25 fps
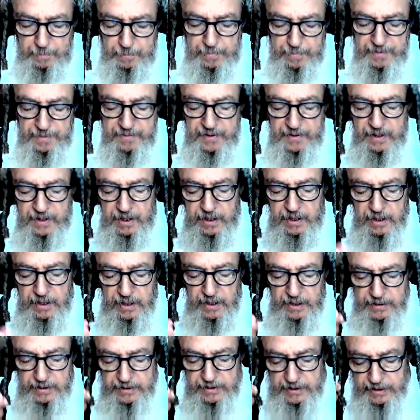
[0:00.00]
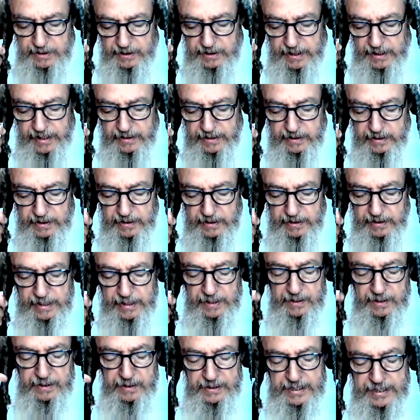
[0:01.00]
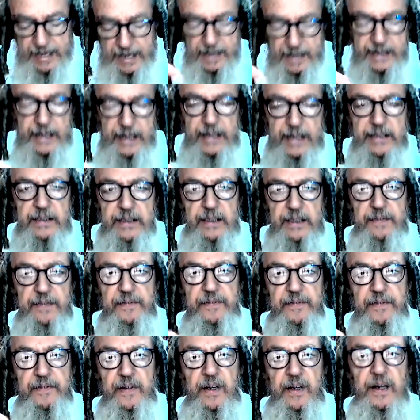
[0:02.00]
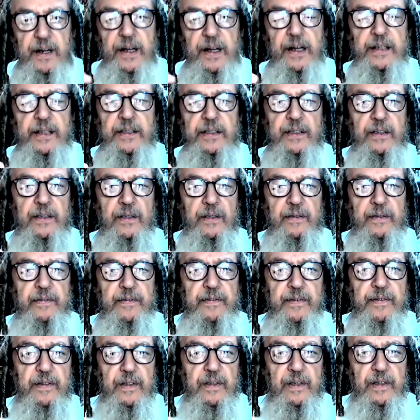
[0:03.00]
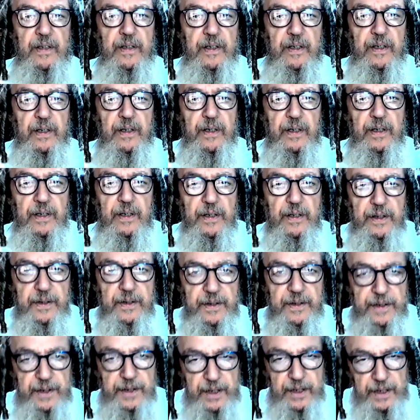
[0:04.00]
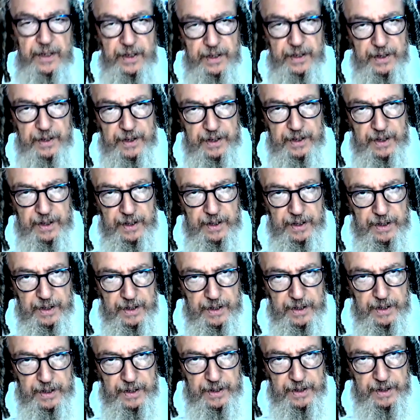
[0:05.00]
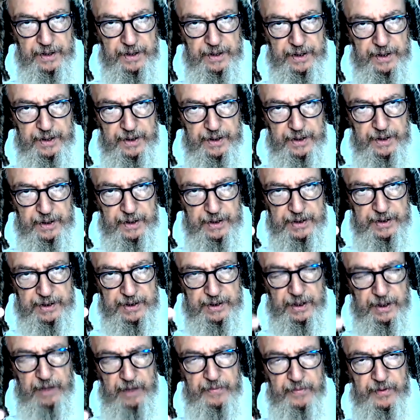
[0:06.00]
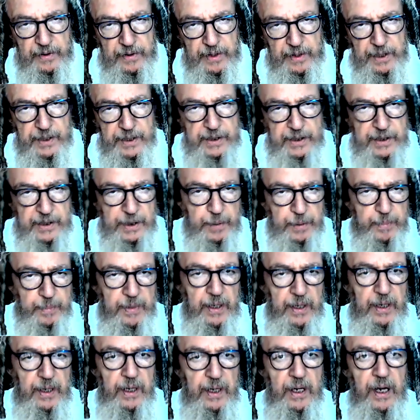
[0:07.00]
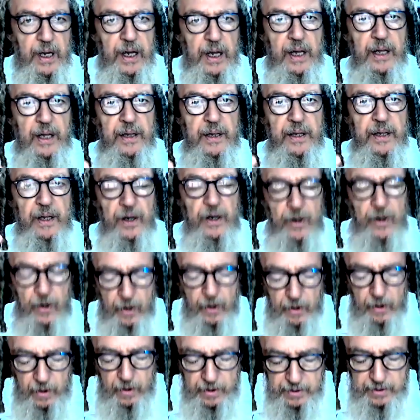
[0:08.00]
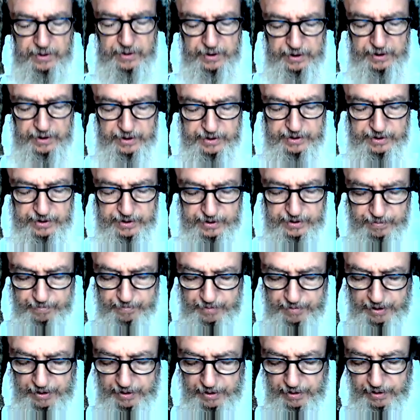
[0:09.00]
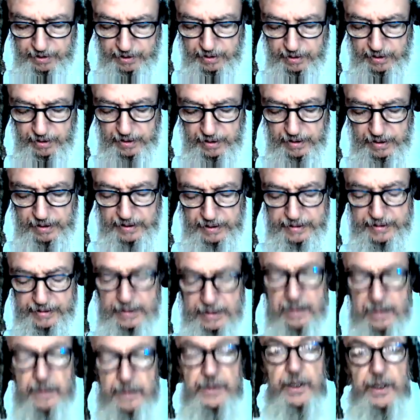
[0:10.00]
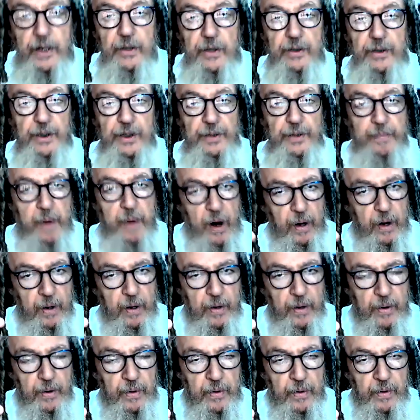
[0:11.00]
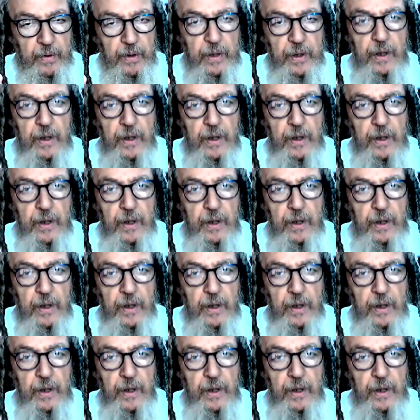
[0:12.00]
bivchinas in liakesef v'liazav. The the the silver is to me and the gold is to me. In other words, the Kodesh Baruch